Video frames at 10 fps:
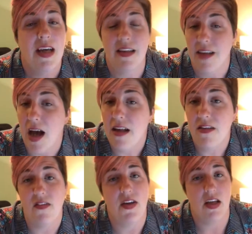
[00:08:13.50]
Tons
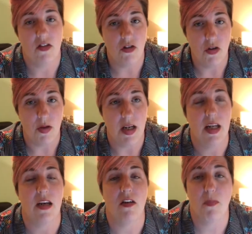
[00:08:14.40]
of kids do it.
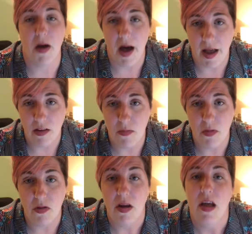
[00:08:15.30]
It is
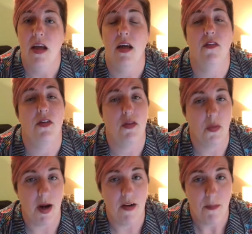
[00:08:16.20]
possible if you're in the
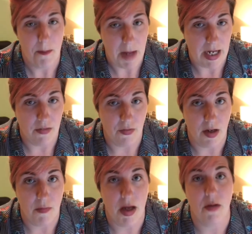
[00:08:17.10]
right mind
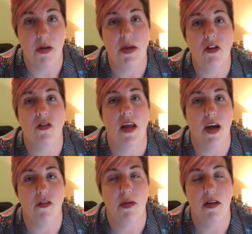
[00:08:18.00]
frame. And I want to make sure that
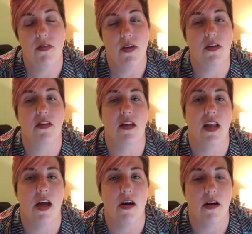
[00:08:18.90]
everybody feels that
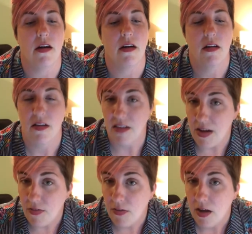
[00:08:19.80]
they are
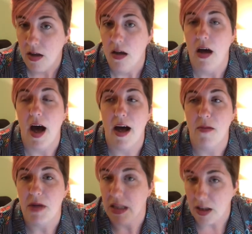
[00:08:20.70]
safe
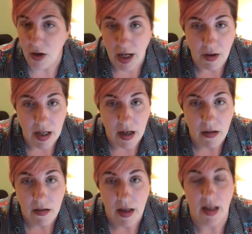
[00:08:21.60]
in their area
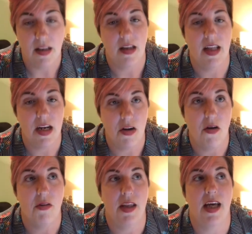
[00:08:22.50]
and that they
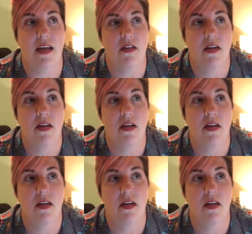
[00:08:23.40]
know that